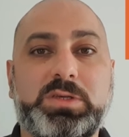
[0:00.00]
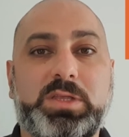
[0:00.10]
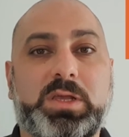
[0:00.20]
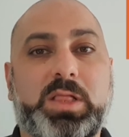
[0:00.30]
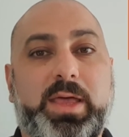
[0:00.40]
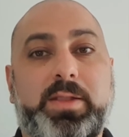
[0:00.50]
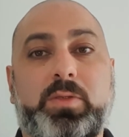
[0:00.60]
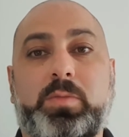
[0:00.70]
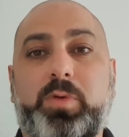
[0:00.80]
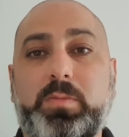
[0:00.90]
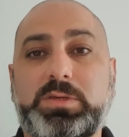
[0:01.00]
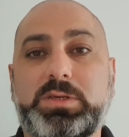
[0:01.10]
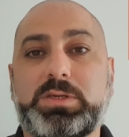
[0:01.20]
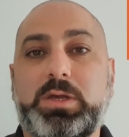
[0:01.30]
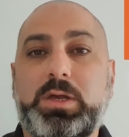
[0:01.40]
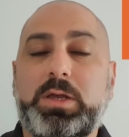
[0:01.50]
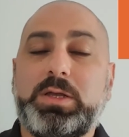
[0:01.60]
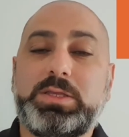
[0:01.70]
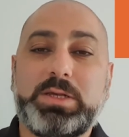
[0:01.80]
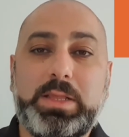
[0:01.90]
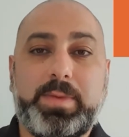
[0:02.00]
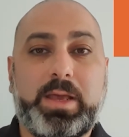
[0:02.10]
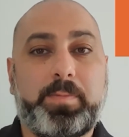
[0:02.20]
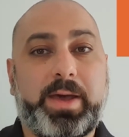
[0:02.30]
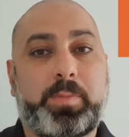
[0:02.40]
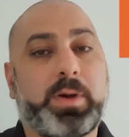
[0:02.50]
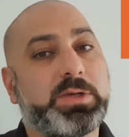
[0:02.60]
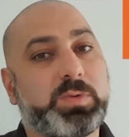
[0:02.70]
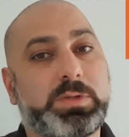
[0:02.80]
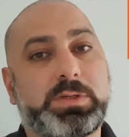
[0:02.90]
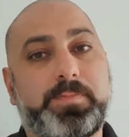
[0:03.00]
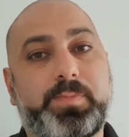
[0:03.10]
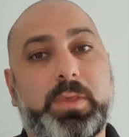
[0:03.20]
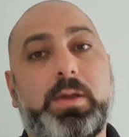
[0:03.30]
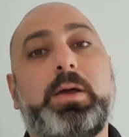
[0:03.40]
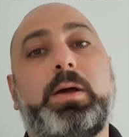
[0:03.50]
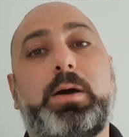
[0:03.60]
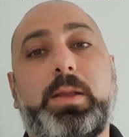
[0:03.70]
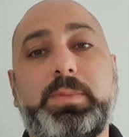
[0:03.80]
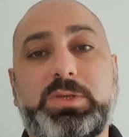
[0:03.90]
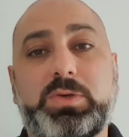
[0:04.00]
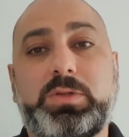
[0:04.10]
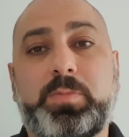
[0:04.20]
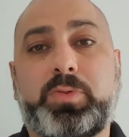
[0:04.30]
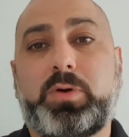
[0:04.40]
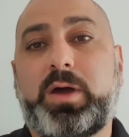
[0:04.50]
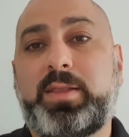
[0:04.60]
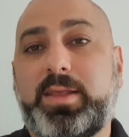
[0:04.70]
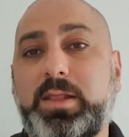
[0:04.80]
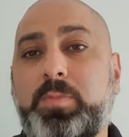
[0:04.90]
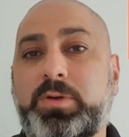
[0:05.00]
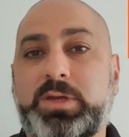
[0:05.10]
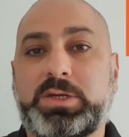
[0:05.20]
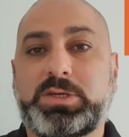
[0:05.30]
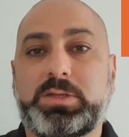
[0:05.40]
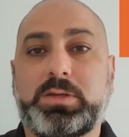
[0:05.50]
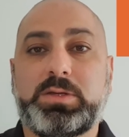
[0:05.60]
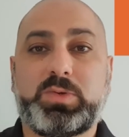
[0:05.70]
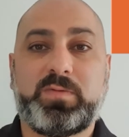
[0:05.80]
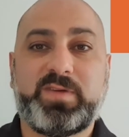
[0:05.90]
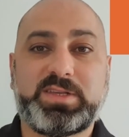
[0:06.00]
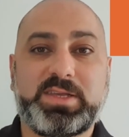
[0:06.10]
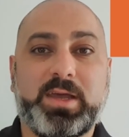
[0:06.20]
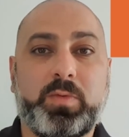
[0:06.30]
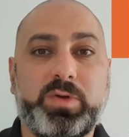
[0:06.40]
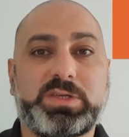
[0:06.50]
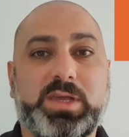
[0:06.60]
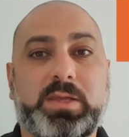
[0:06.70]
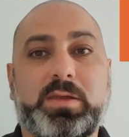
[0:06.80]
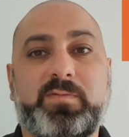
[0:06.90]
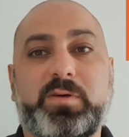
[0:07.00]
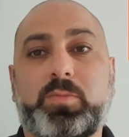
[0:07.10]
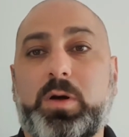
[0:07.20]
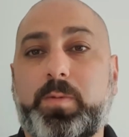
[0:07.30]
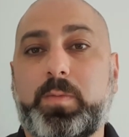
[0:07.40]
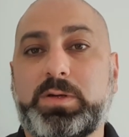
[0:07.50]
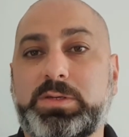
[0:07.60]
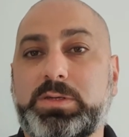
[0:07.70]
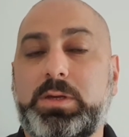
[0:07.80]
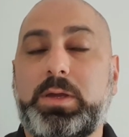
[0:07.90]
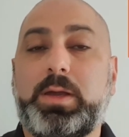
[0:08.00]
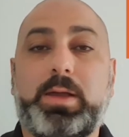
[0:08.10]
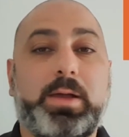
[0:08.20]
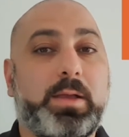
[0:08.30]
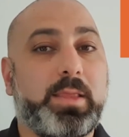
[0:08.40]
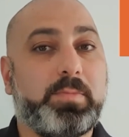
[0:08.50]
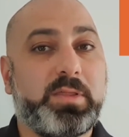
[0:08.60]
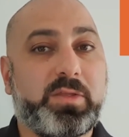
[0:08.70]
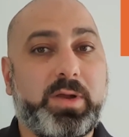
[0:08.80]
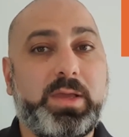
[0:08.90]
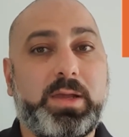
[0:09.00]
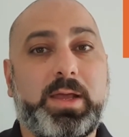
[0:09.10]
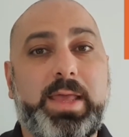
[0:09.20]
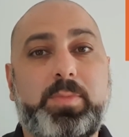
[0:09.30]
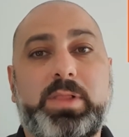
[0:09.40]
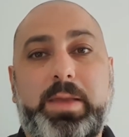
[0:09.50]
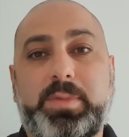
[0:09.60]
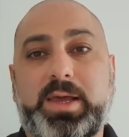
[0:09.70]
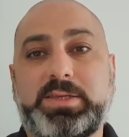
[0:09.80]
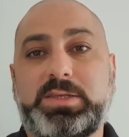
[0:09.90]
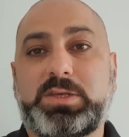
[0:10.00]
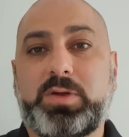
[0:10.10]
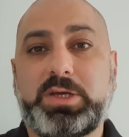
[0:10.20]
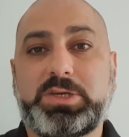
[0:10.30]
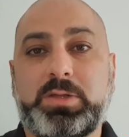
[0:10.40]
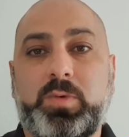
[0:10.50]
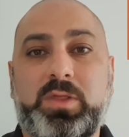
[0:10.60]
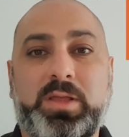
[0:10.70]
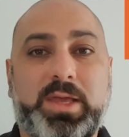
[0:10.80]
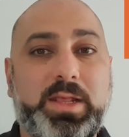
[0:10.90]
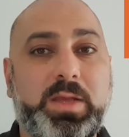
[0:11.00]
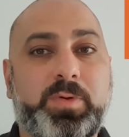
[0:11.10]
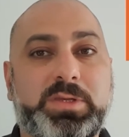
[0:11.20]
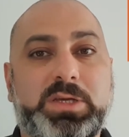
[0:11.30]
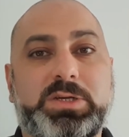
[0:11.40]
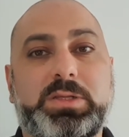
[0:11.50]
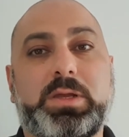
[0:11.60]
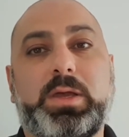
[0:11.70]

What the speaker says: in the cloud and on-premises to eliminate bad passwords. Number 2, deploy identity protection to investigate risk and confirm compromise. Number 3, enable MCAS integration with identity protection,